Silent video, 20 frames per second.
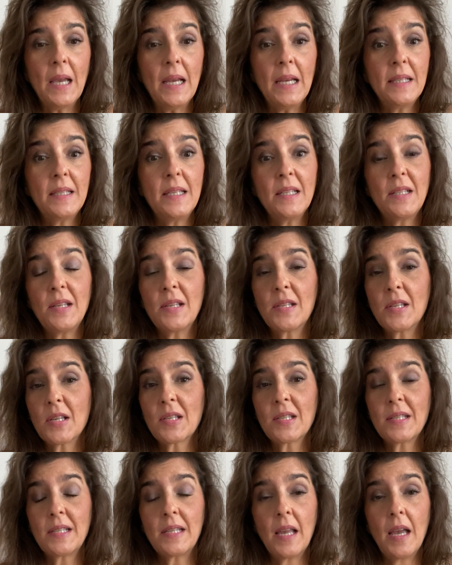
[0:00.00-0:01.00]
This is
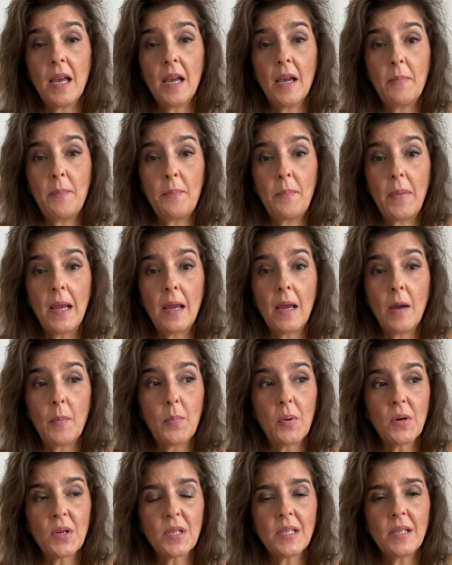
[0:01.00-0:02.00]
a
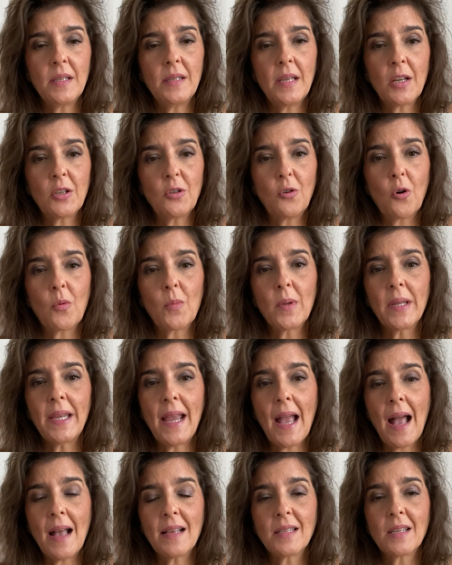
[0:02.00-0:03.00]
person that normally
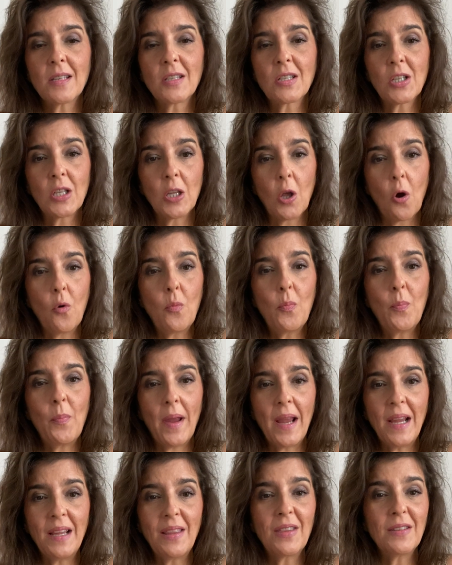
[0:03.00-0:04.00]
has a slow
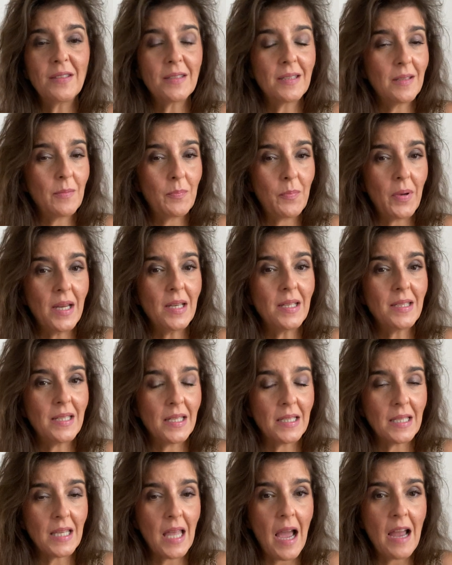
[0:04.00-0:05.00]
pace
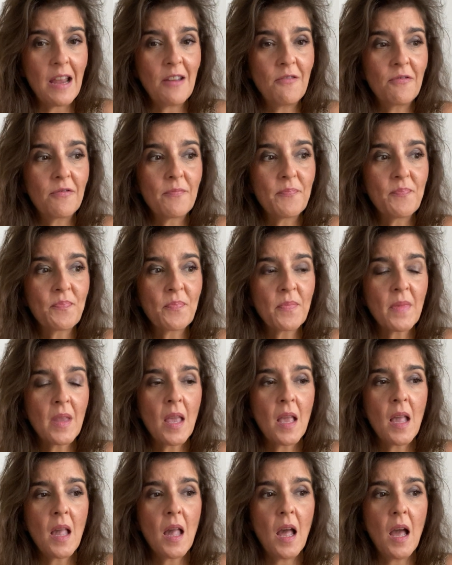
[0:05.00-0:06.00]
in life.
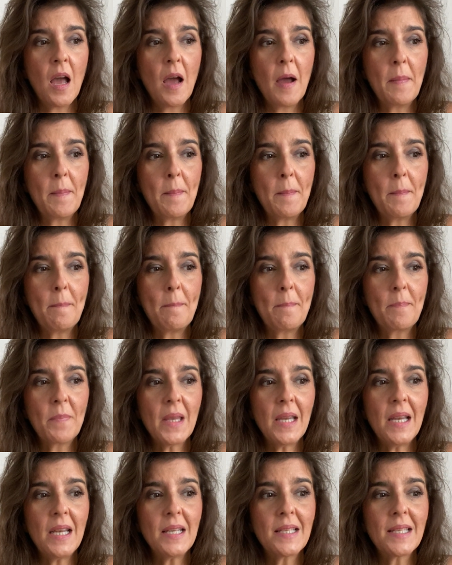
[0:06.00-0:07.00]

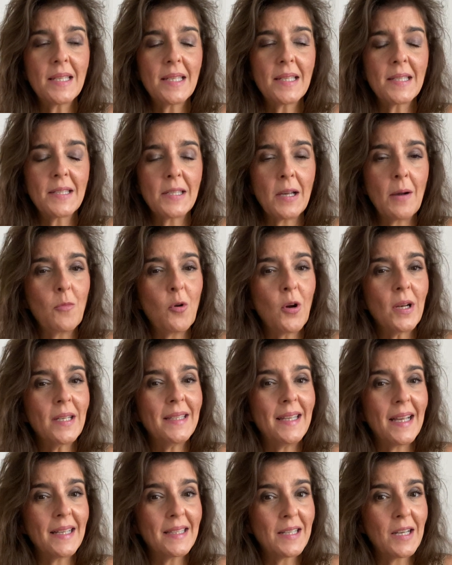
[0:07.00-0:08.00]
It's someone
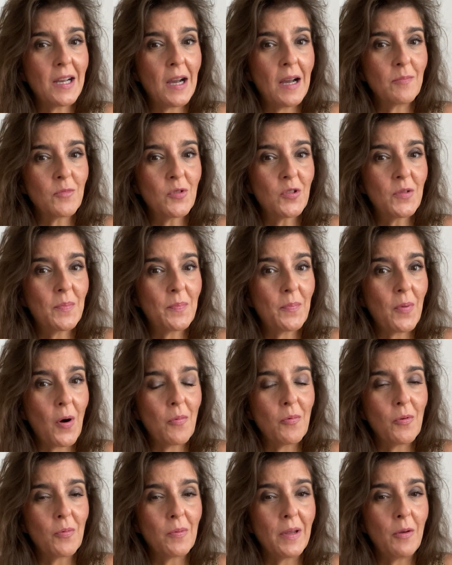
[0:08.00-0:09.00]
that comes
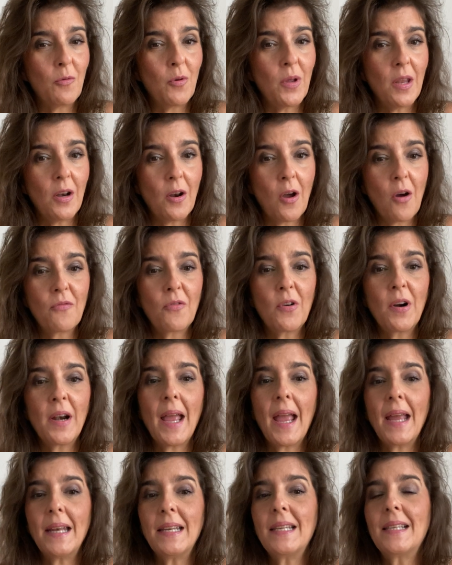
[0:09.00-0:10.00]
probably with an offer,
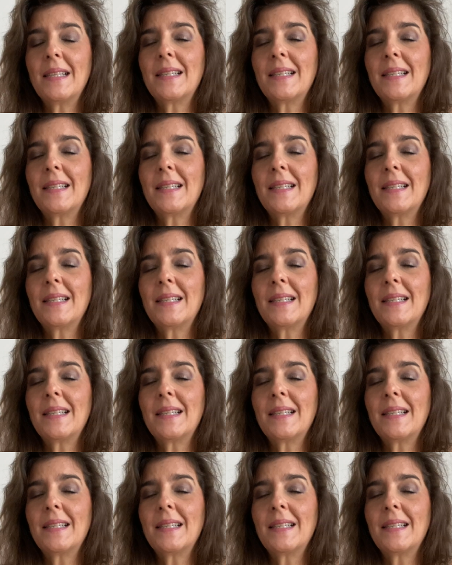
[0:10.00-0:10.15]
and